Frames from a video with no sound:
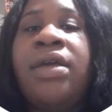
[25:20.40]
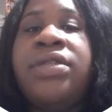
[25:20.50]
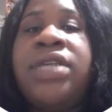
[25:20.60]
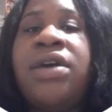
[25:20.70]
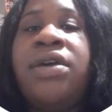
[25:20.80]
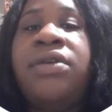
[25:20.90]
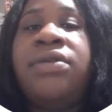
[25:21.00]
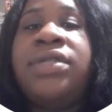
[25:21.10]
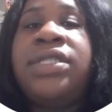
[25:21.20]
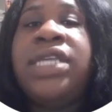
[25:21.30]
So
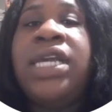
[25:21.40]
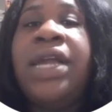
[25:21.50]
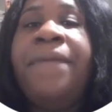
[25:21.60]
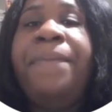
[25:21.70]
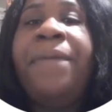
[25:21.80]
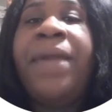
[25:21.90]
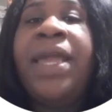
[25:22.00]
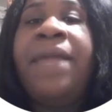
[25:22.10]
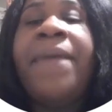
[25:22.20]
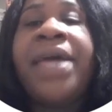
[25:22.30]

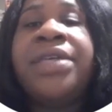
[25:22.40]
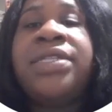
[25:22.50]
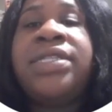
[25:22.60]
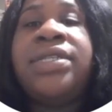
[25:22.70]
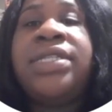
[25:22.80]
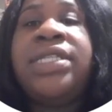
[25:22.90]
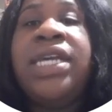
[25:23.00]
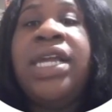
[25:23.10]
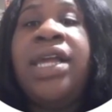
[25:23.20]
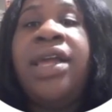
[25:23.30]
CEBP binds to
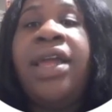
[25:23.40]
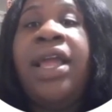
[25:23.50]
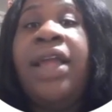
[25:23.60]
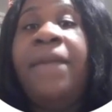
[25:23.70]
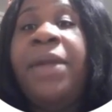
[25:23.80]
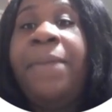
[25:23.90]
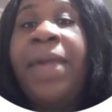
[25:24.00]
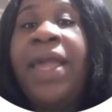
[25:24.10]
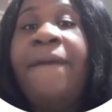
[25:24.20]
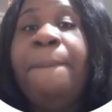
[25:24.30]

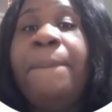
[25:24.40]
CEBP